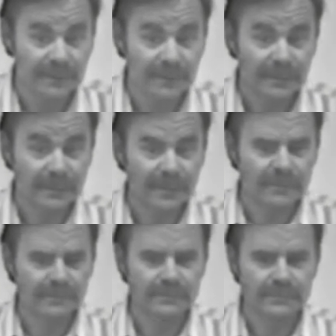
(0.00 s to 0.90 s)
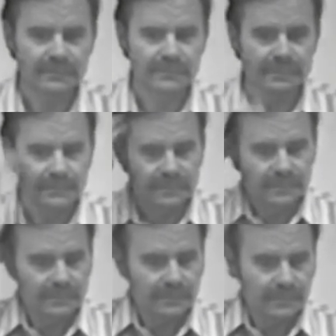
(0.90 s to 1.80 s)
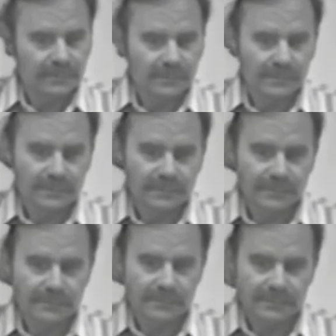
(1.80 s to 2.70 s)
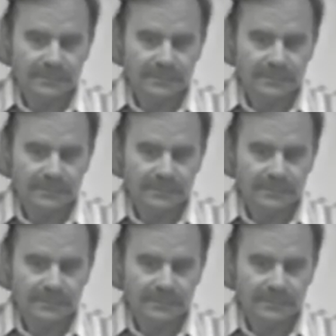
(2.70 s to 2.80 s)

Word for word: No. Oh. I mean, say you, you identify that there are